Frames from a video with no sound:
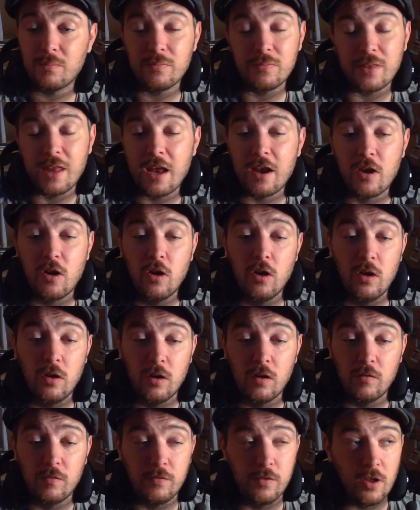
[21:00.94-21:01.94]
they could
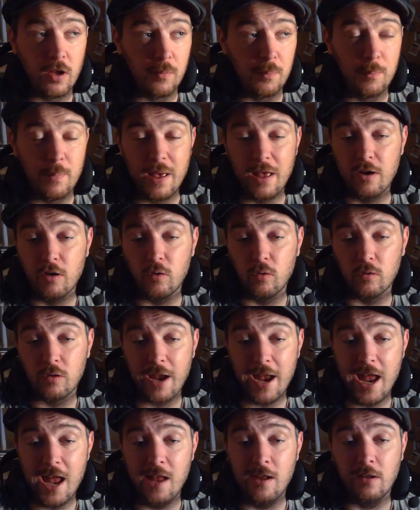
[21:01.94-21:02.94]
have done better
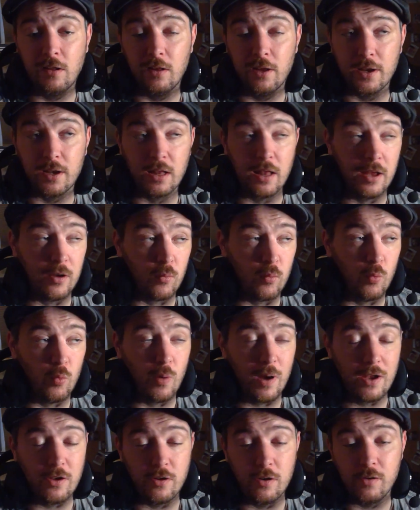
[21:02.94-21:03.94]
handling, like,
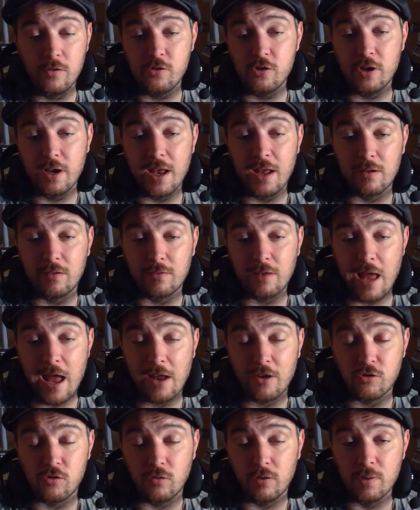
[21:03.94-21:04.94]
when she gets
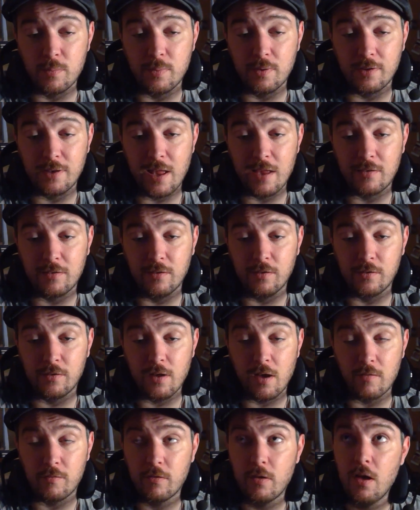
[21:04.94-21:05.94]
actually possessed and
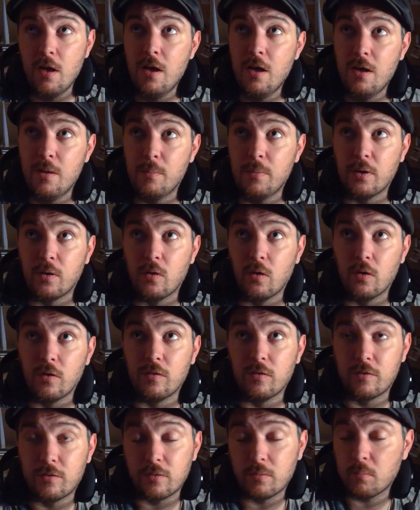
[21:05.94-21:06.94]
stuff.
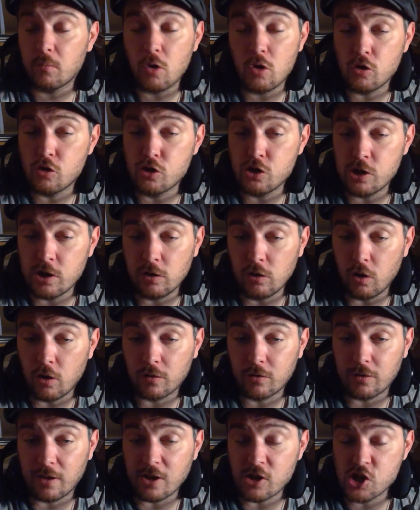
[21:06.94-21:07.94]
Because she
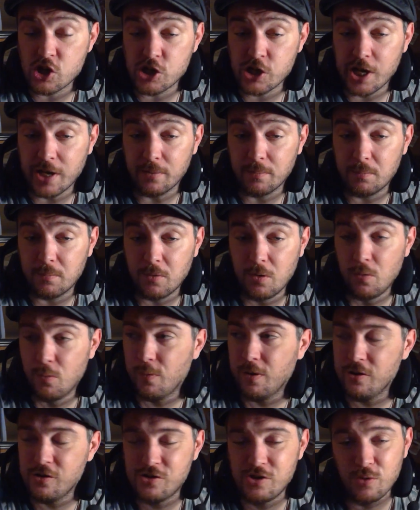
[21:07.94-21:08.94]
looks like shit
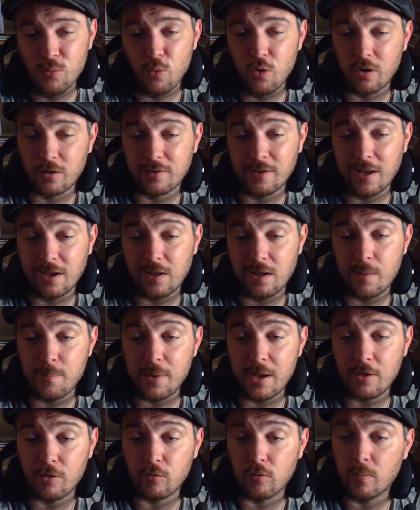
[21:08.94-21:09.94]
when she walks out of that
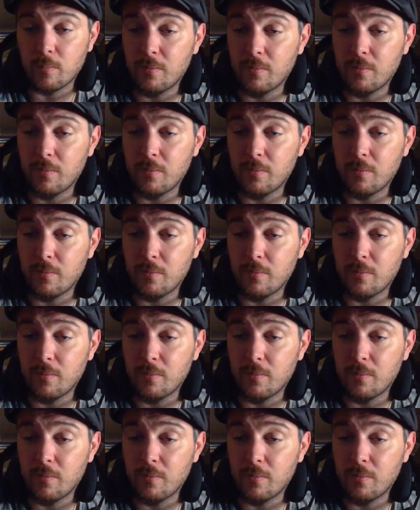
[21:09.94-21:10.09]
bathroom.